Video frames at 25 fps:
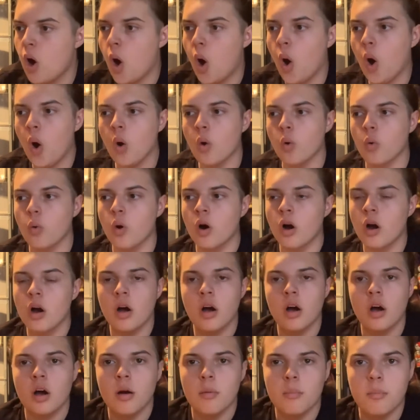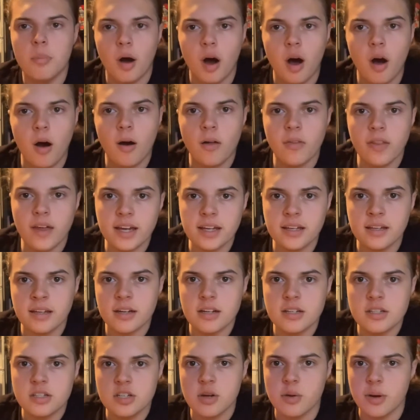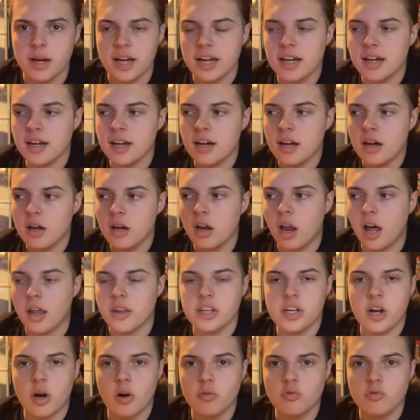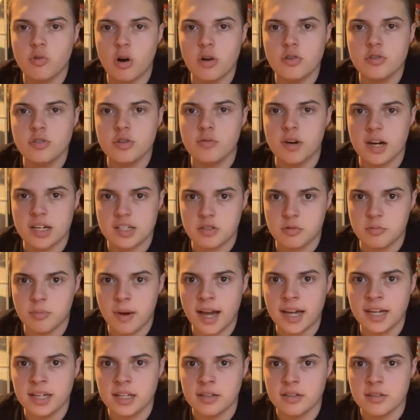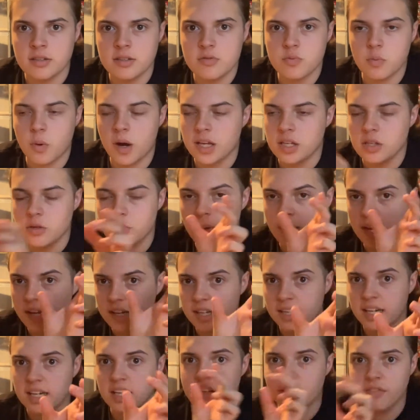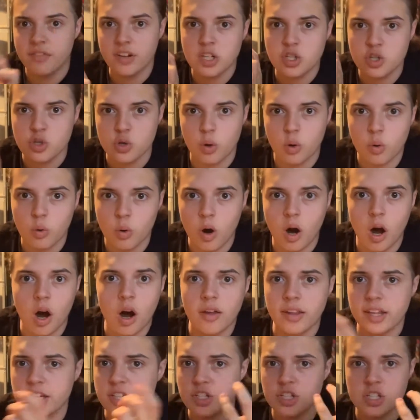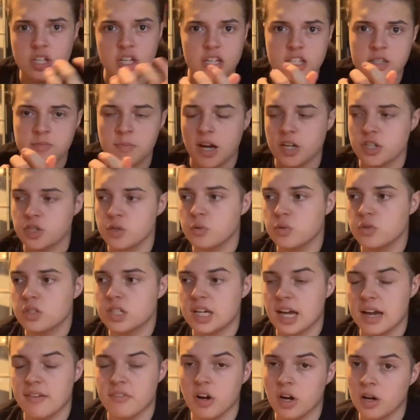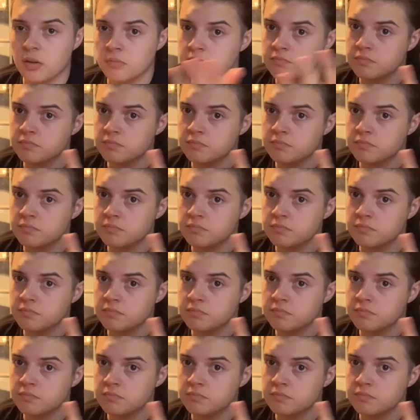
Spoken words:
Oh, but are they going to do it like the old Road to WrestleManias, where you pick an individual, or are they just going to smash it all together?